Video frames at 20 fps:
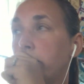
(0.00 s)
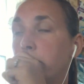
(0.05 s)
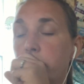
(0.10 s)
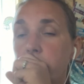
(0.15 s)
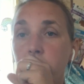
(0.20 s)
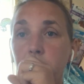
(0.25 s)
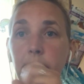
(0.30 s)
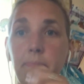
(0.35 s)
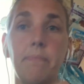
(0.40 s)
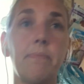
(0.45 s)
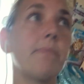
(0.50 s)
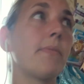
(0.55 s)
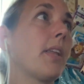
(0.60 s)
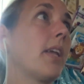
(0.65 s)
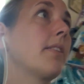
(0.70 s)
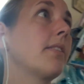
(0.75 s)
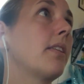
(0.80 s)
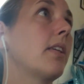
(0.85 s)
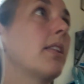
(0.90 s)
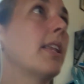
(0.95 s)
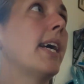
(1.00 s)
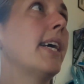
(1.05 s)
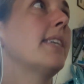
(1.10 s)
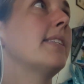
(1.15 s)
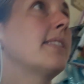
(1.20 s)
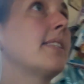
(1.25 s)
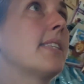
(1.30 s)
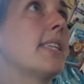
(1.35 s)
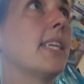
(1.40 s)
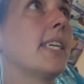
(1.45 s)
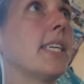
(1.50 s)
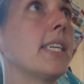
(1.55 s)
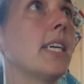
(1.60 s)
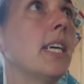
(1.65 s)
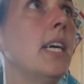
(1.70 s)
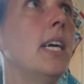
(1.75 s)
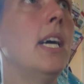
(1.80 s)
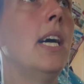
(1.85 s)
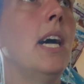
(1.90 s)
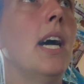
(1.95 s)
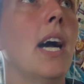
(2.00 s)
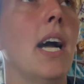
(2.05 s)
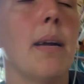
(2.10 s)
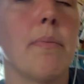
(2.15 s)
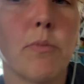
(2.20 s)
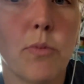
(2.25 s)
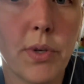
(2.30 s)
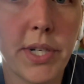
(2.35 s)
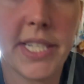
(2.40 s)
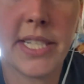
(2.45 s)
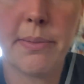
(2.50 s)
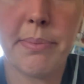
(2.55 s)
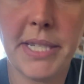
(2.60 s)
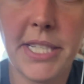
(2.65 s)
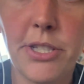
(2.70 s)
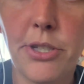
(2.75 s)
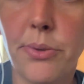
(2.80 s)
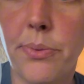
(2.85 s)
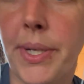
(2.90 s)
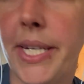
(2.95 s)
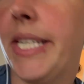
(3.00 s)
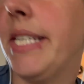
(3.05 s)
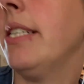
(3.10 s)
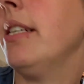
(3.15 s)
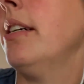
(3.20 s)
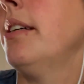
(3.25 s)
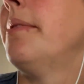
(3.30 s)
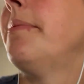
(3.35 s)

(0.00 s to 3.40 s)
the last thing I'm going to be doing